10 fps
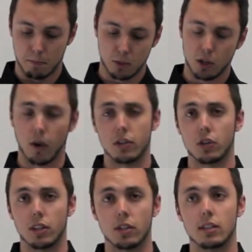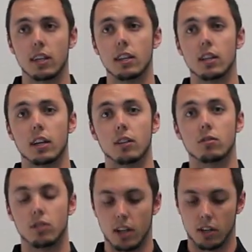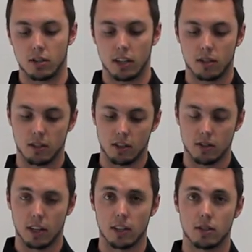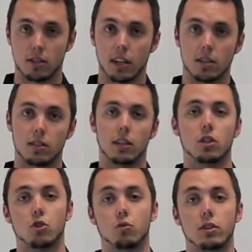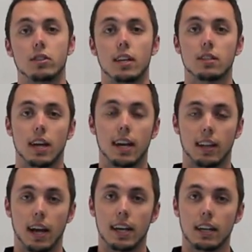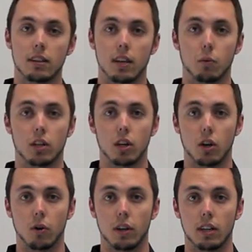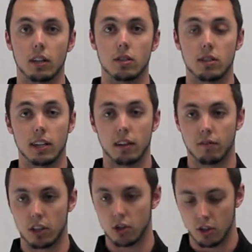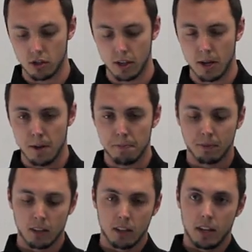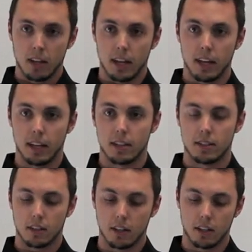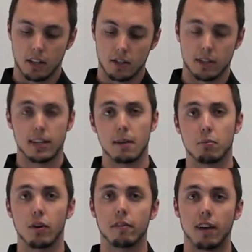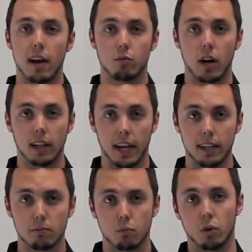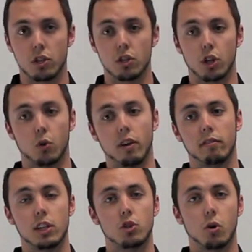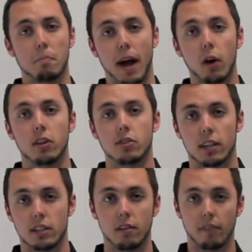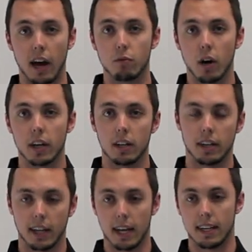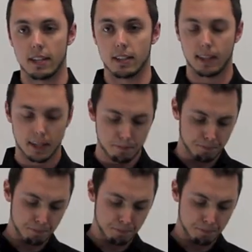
So as you can see, the CR6 is a 6-inch recessed can lighting that would go in ceiling fixtures. It is a 10.5-watt light, which is equivalent to about a 65-watt incandescent light.